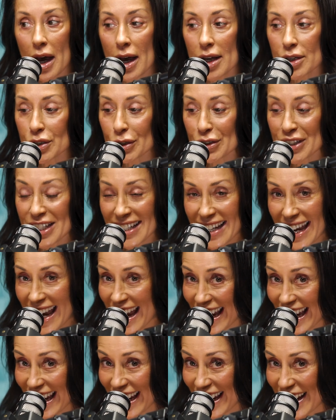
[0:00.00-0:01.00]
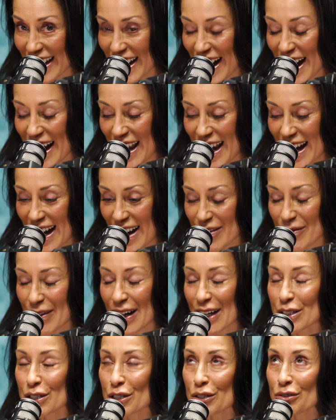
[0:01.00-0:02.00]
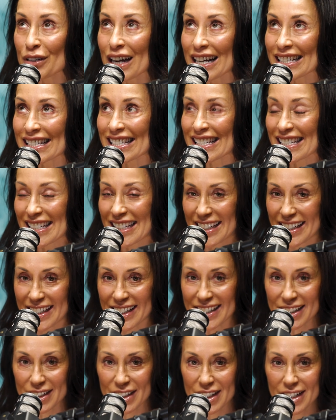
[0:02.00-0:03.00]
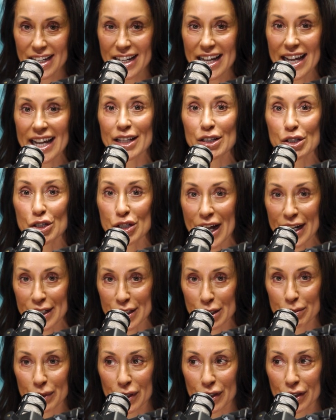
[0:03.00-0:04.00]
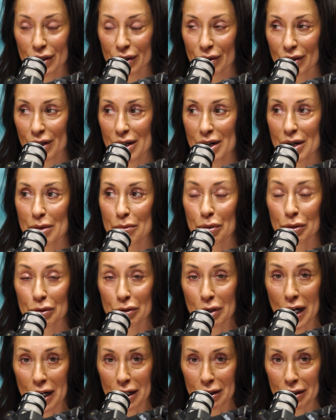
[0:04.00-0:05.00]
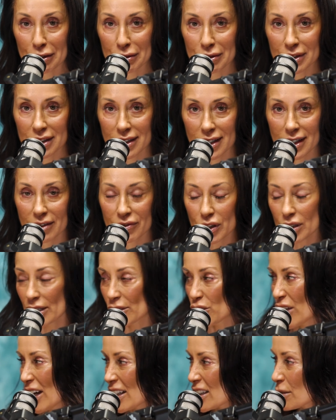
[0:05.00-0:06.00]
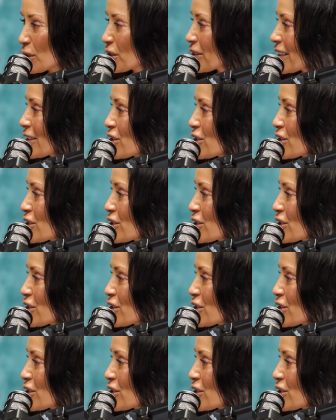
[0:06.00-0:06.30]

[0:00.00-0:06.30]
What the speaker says: So today I have my trusty injectable pro. If you injectable or